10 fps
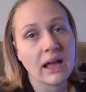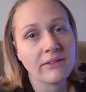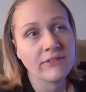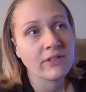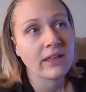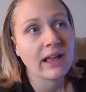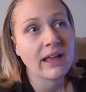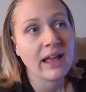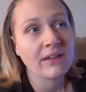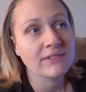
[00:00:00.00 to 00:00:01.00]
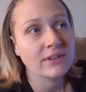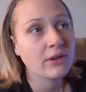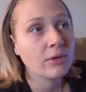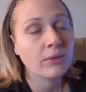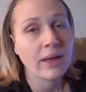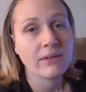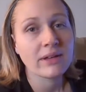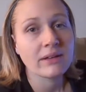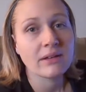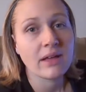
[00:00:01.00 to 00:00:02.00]
I feel like I have to go around
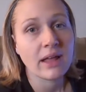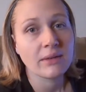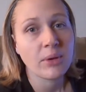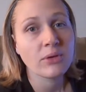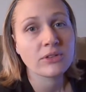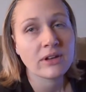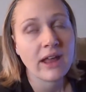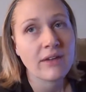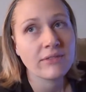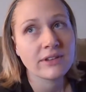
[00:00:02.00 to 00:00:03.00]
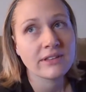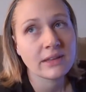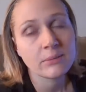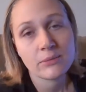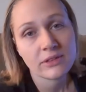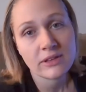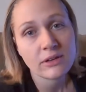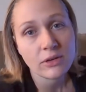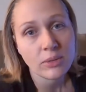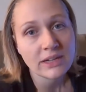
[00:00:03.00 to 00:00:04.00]
and post on every
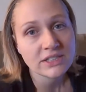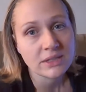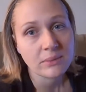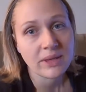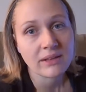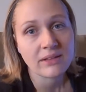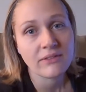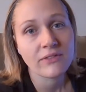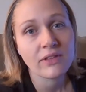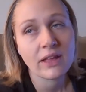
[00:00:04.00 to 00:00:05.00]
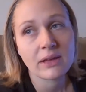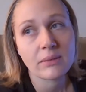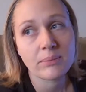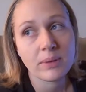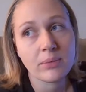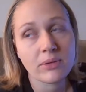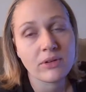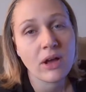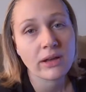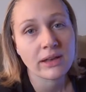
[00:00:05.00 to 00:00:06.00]
single question because I feel like people are
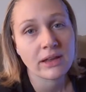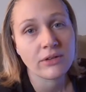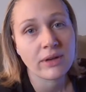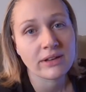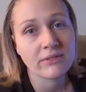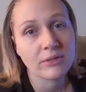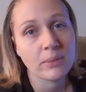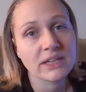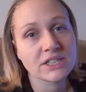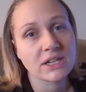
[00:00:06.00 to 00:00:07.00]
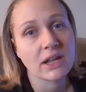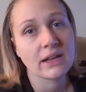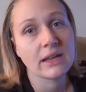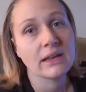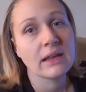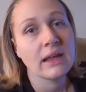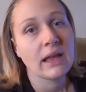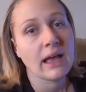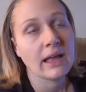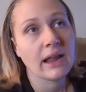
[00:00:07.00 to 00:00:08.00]
not getting correct information on it.
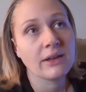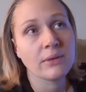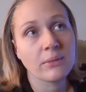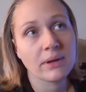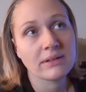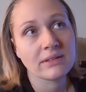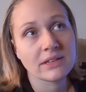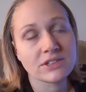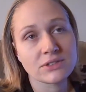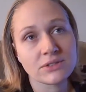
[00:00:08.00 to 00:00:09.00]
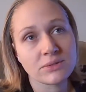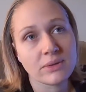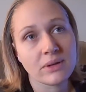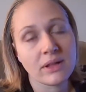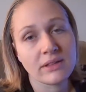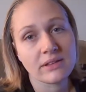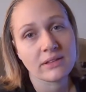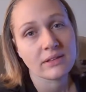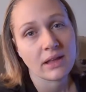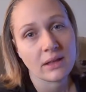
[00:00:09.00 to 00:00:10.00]
And I don't want to see children on
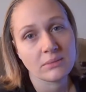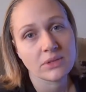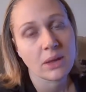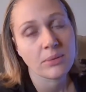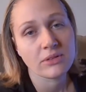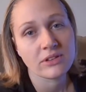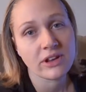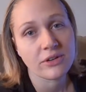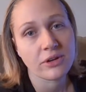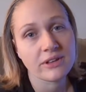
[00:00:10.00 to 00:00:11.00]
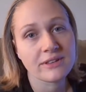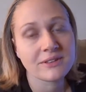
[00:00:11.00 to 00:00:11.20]
these topical steroids.